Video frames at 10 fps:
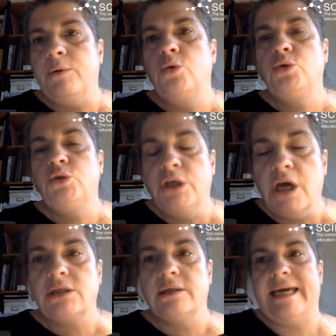who do
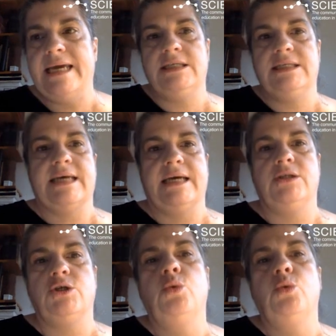not engage in science or